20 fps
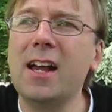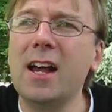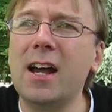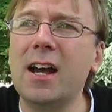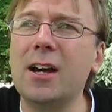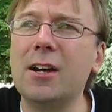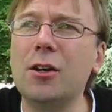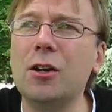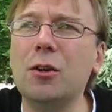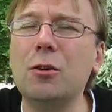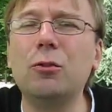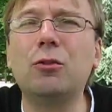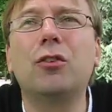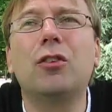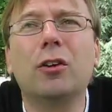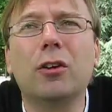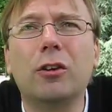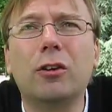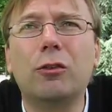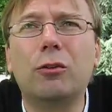who
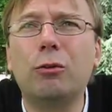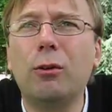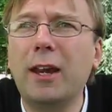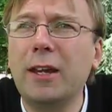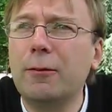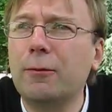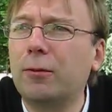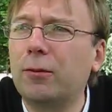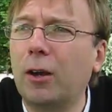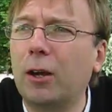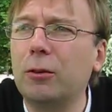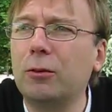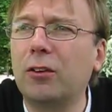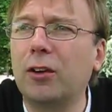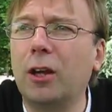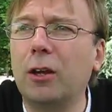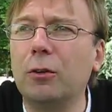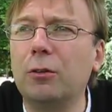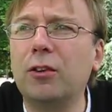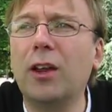took great
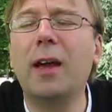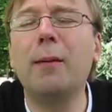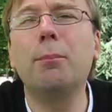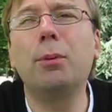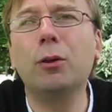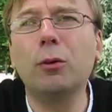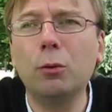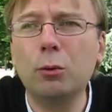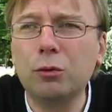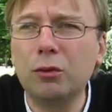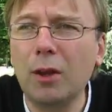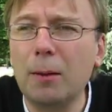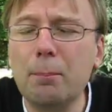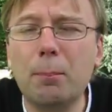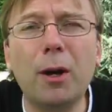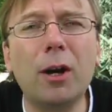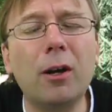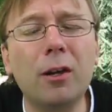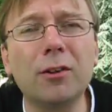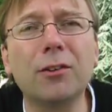photos but also
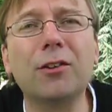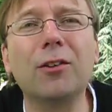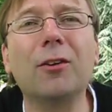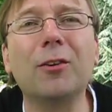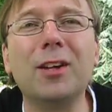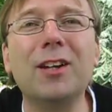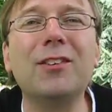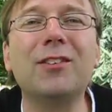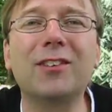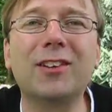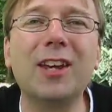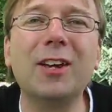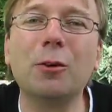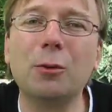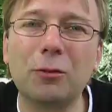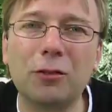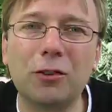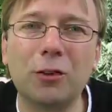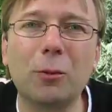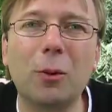passed on his
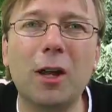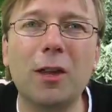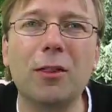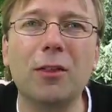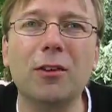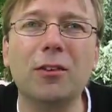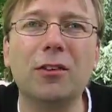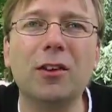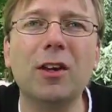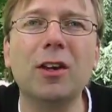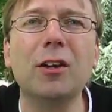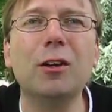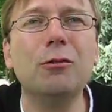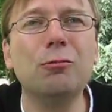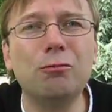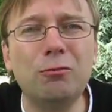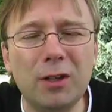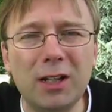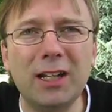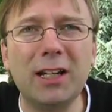skills to others who
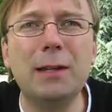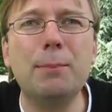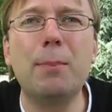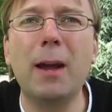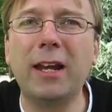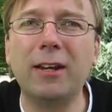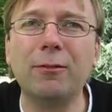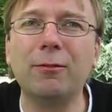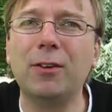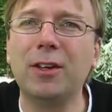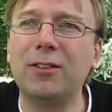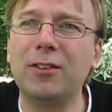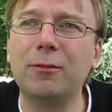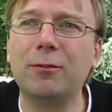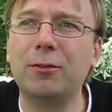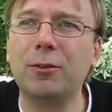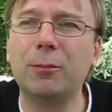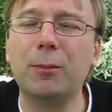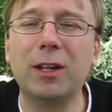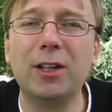really benefited
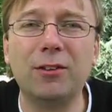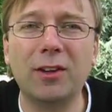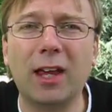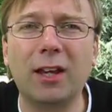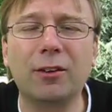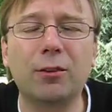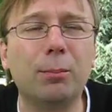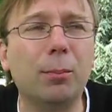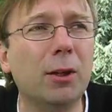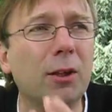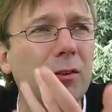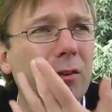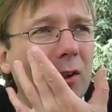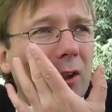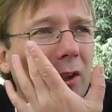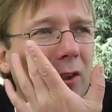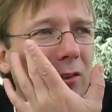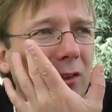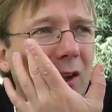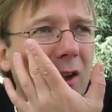from his
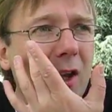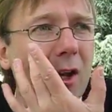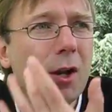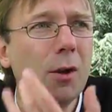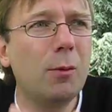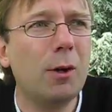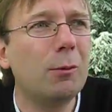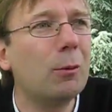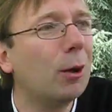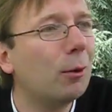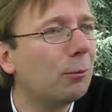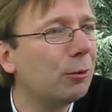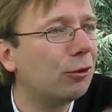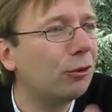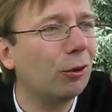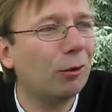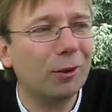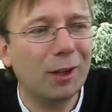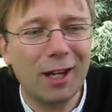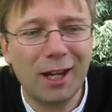expertise. We worked with
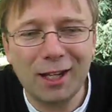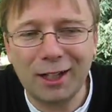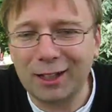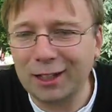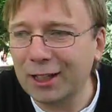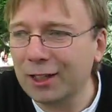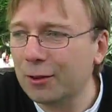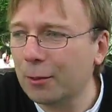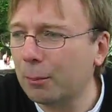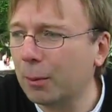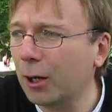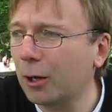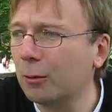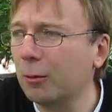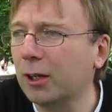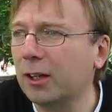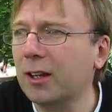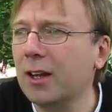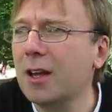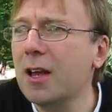John Hegley, the
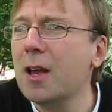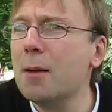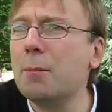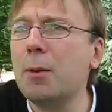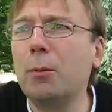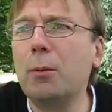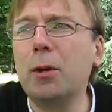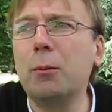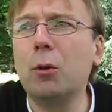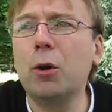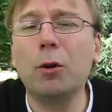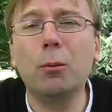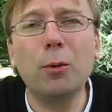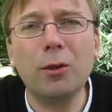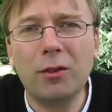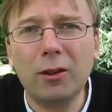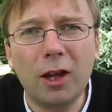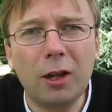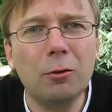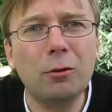poet, but we worked
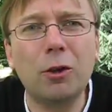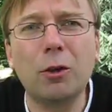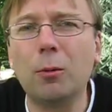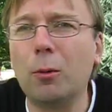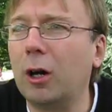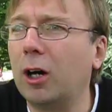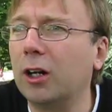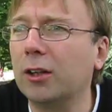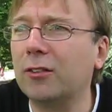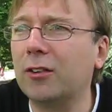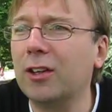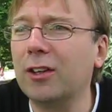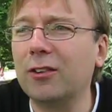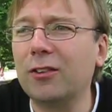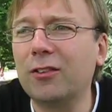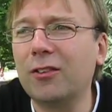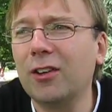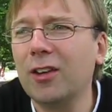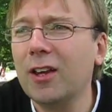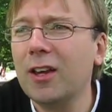with local
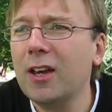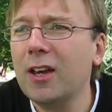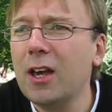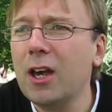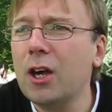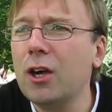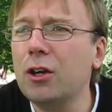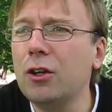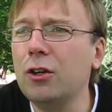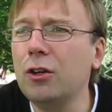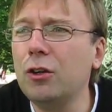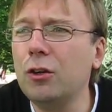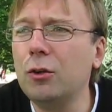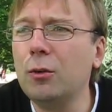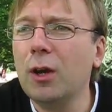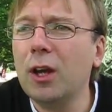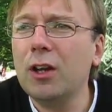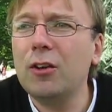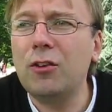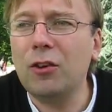artists
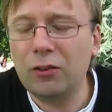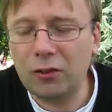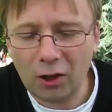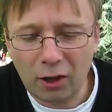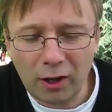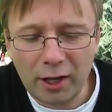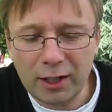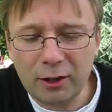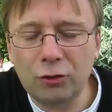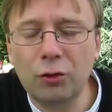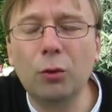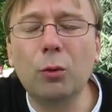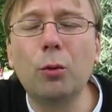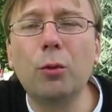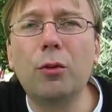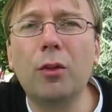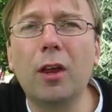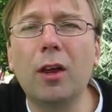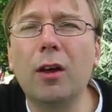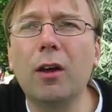who designed all
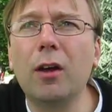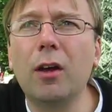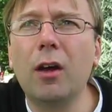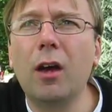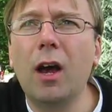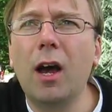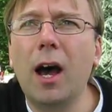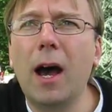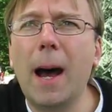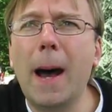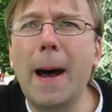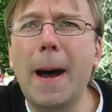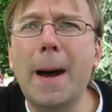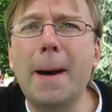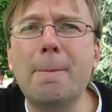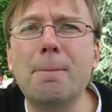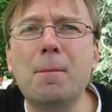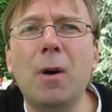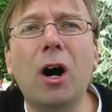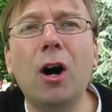the
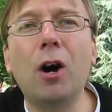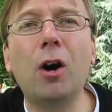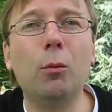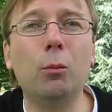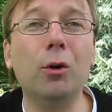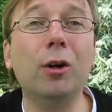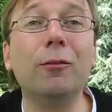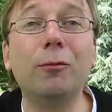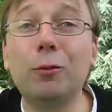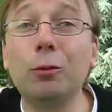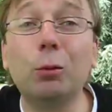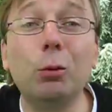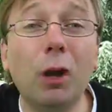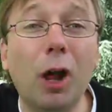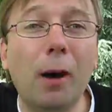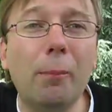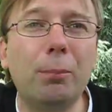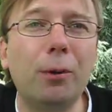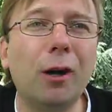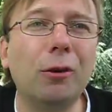artwork for all
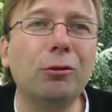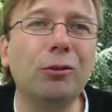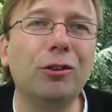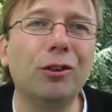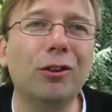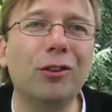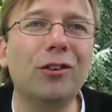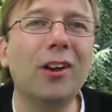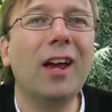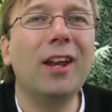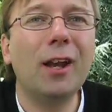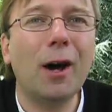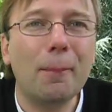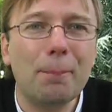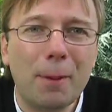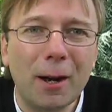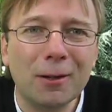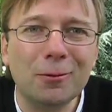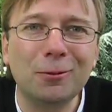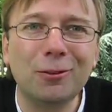our brochures and our
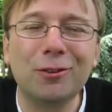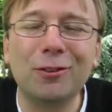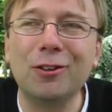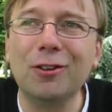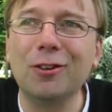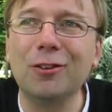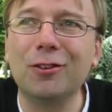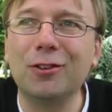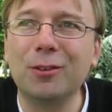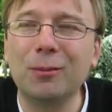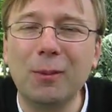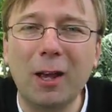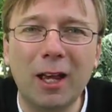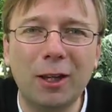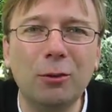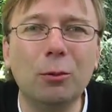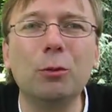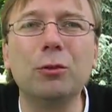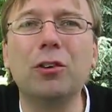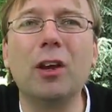posters,
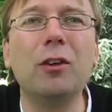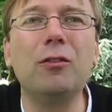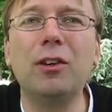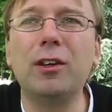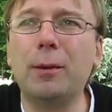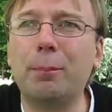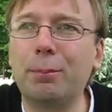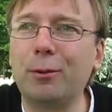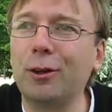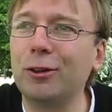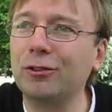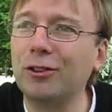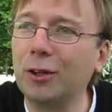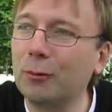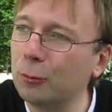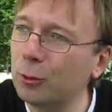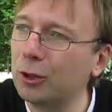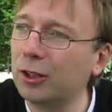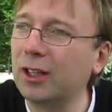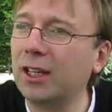and also did a
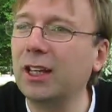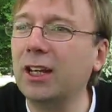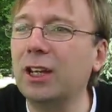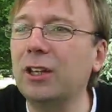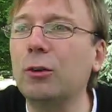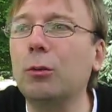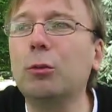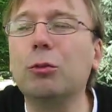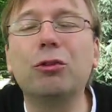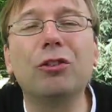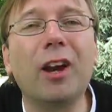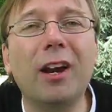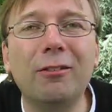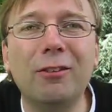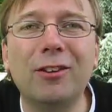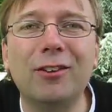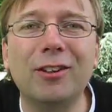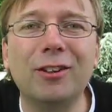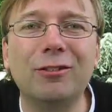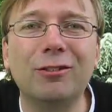project working in all
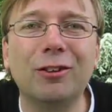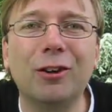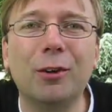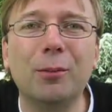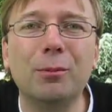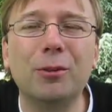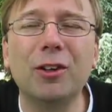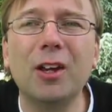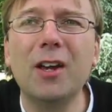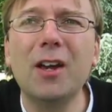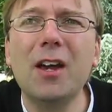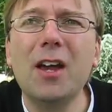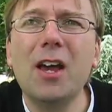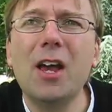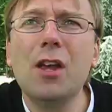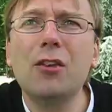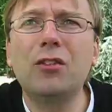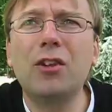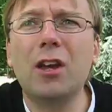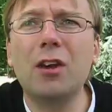charity shops.
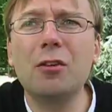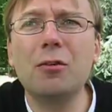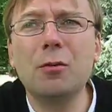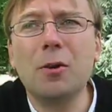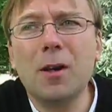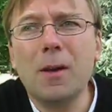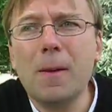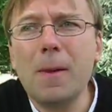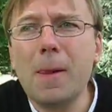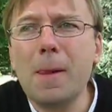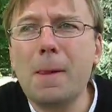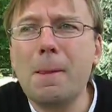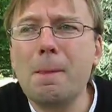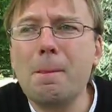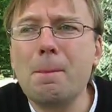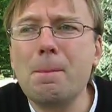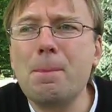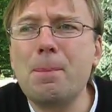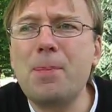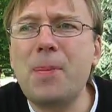So
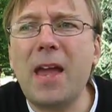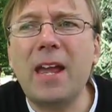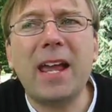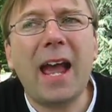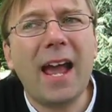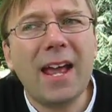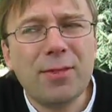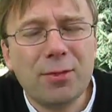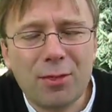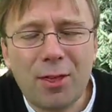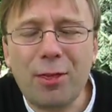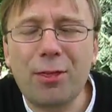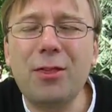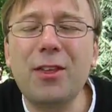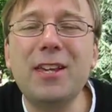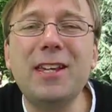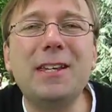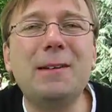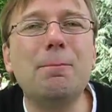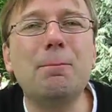they had the
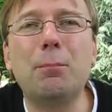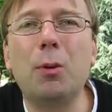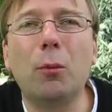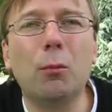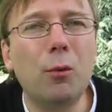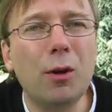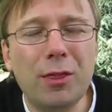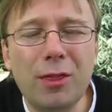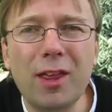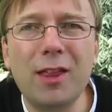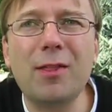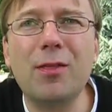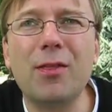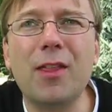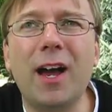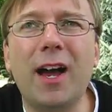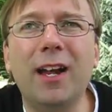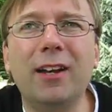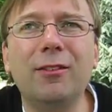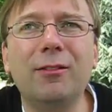theme, but within
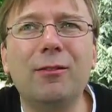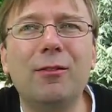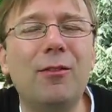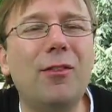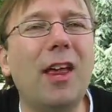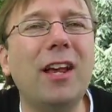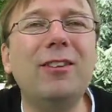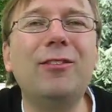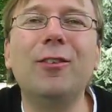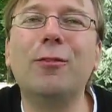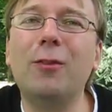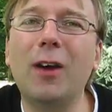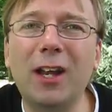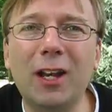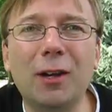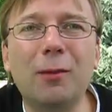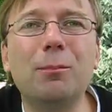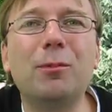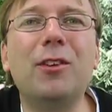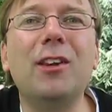that, they
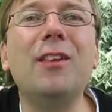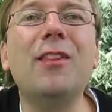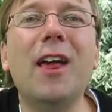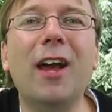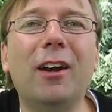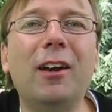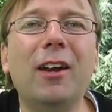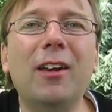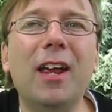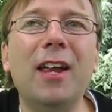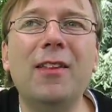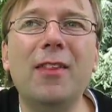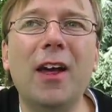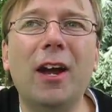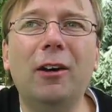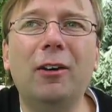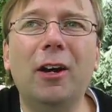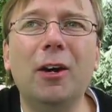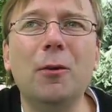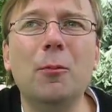developed in
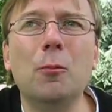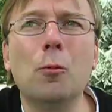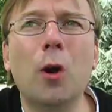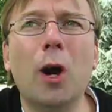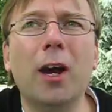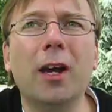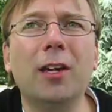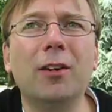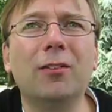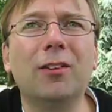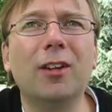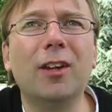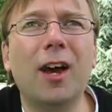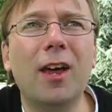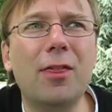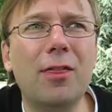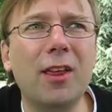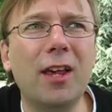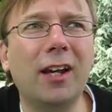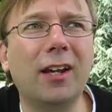their own ways. And
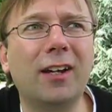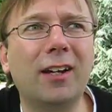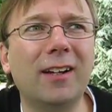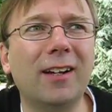I think